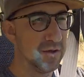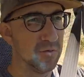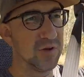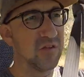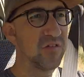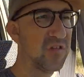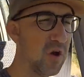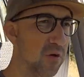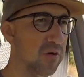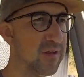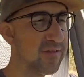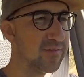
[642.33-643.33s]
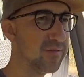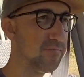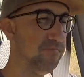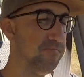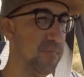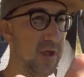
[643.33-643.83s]
which is totally,
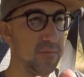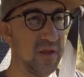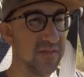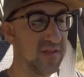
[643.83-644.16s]
I mean,